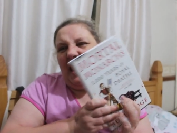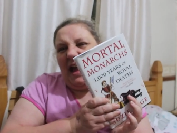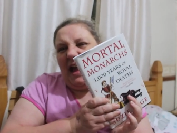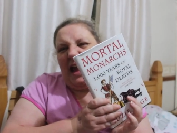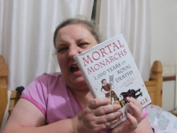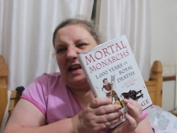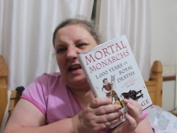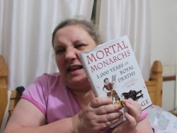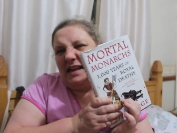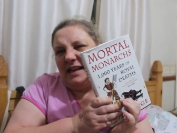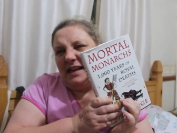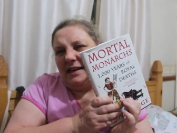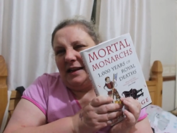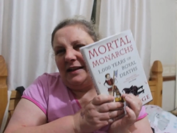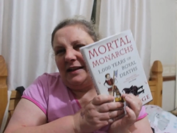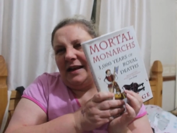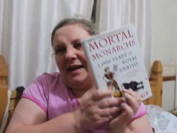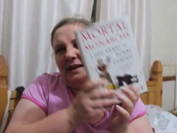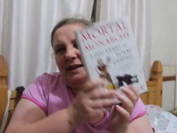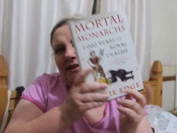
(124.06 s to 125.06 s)
Anything
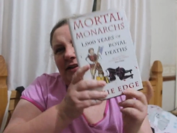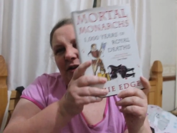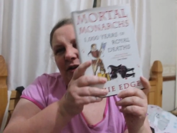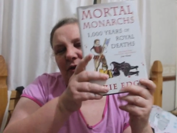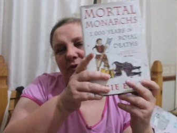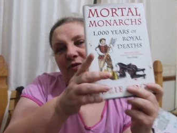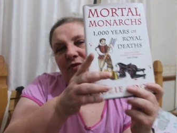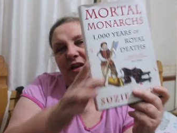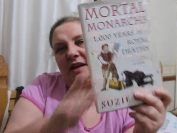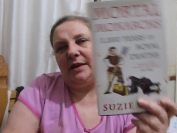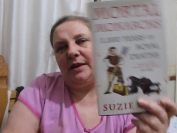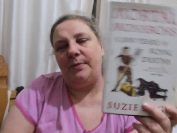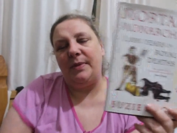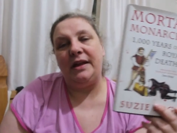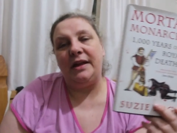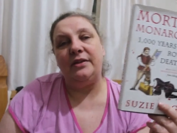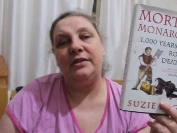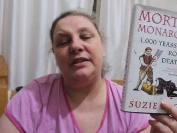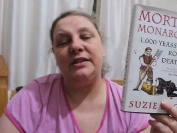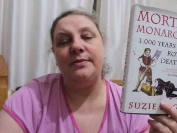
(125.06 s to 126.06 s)
like that is going to really
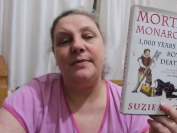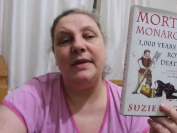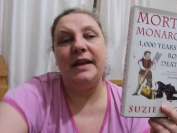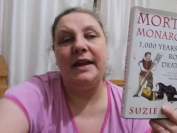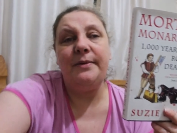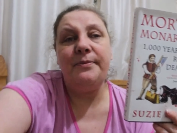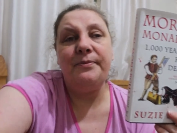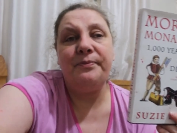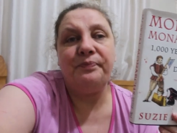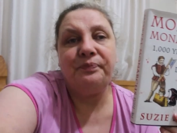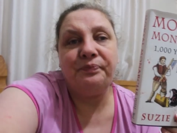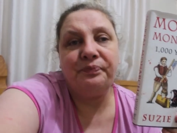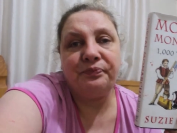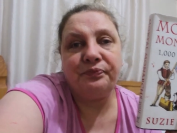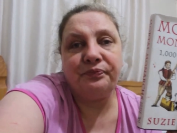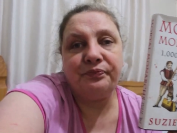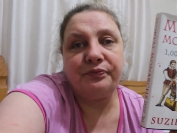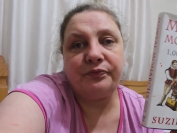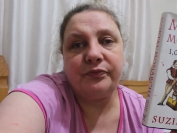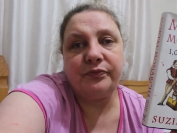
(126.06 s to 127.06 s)
appeal to me.
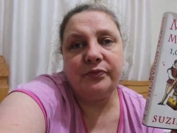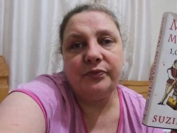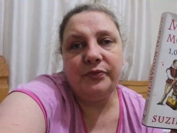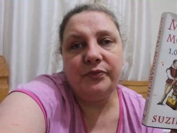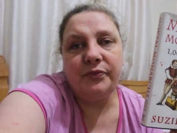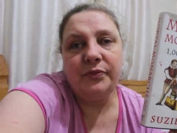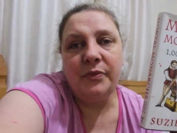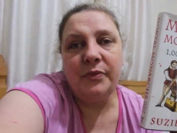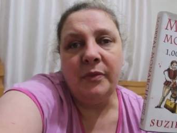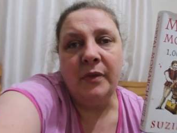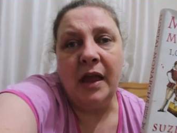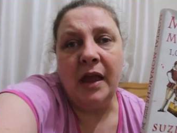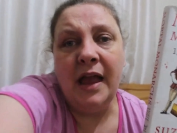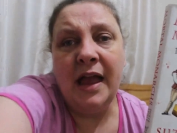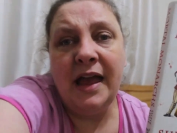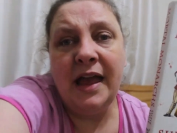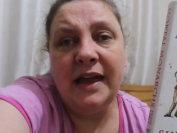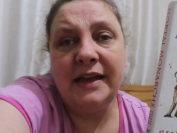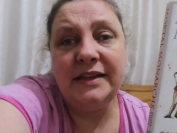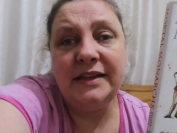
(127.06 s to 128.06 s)

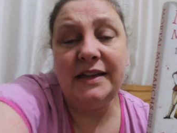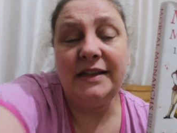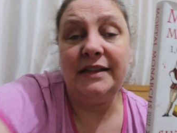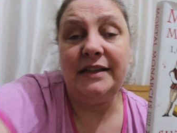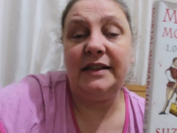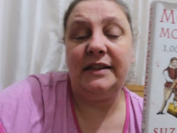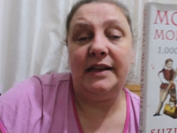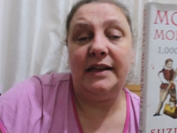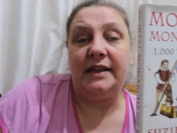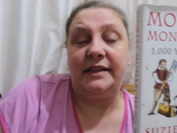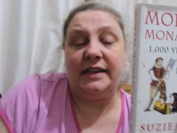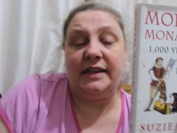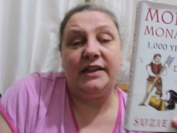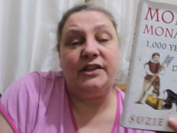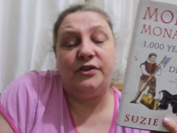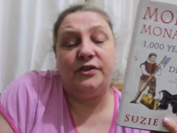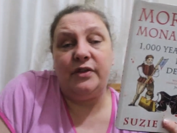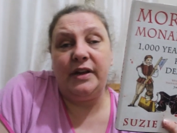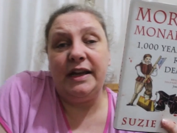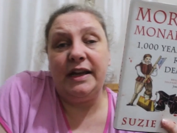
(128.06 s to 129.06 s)
And it's, it's
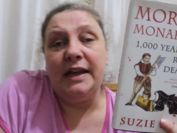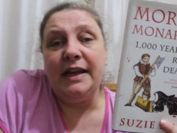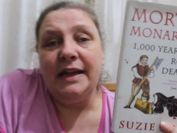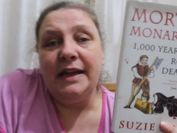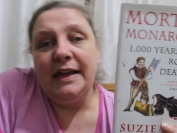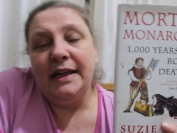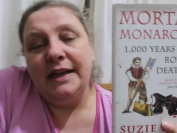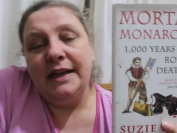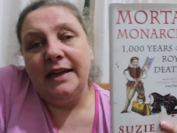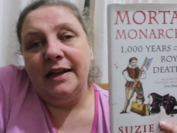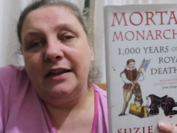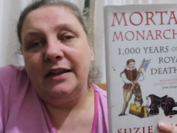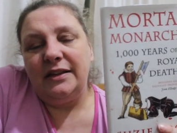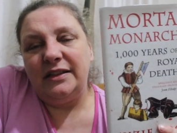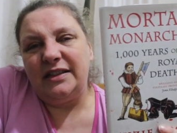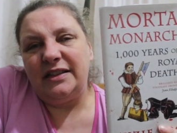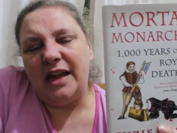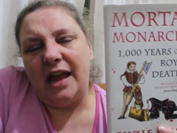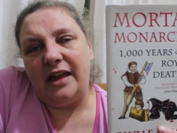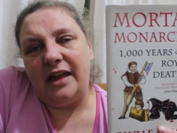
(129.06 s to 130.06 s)
history,
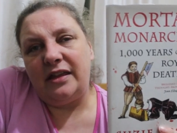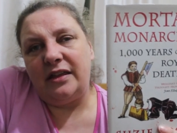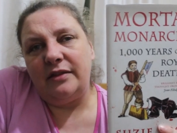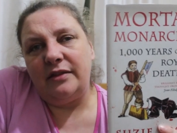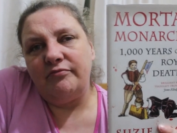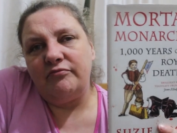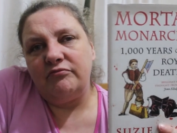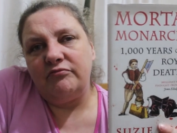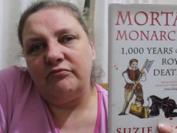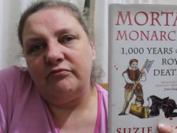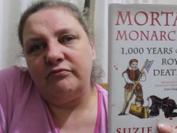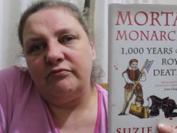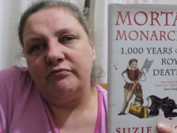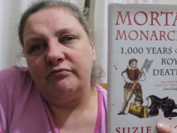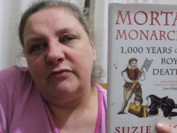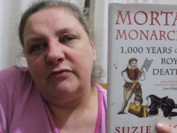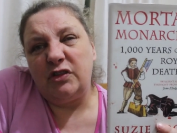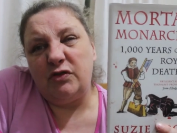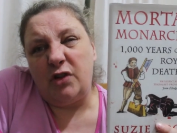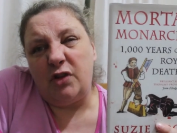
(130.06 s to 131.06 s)
it's death,
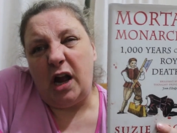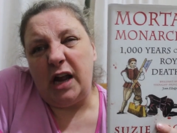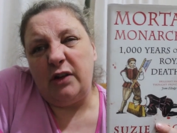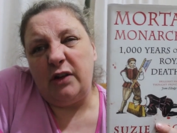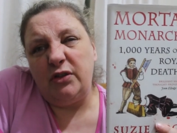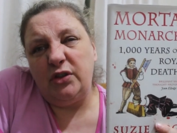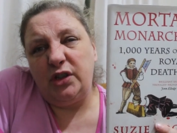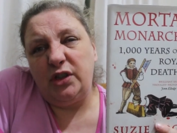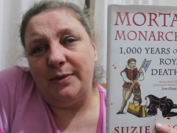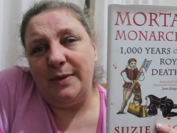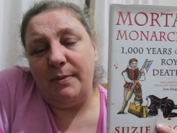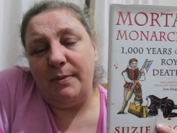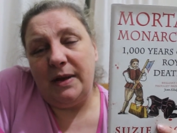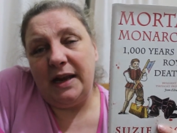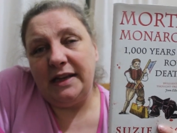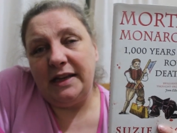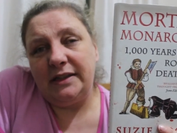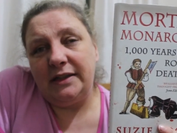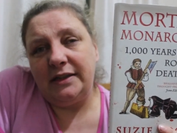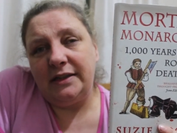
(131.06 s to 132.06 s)
it's quite gruesome in
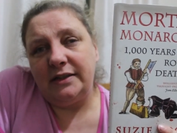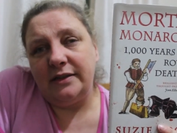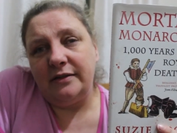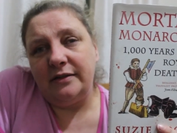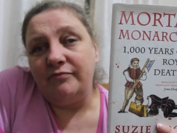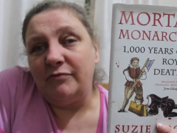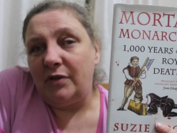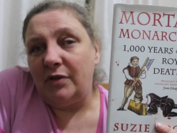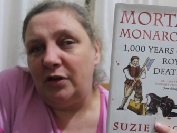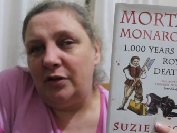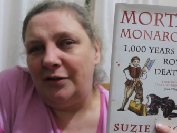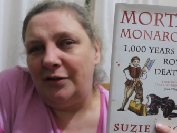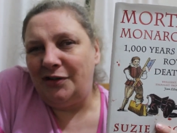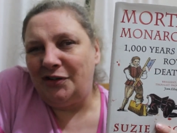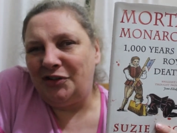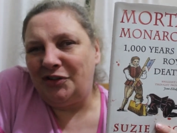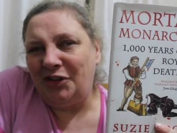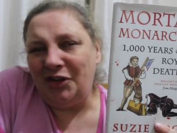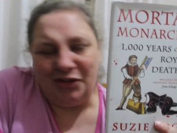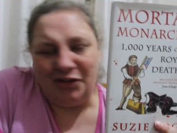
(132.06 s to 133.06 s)
places, it
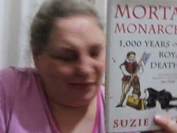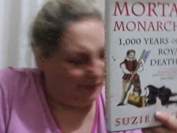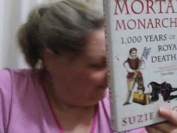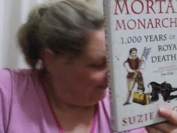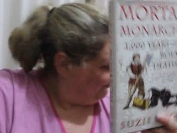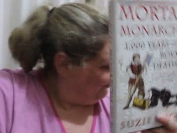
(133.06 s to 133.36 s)
looks good.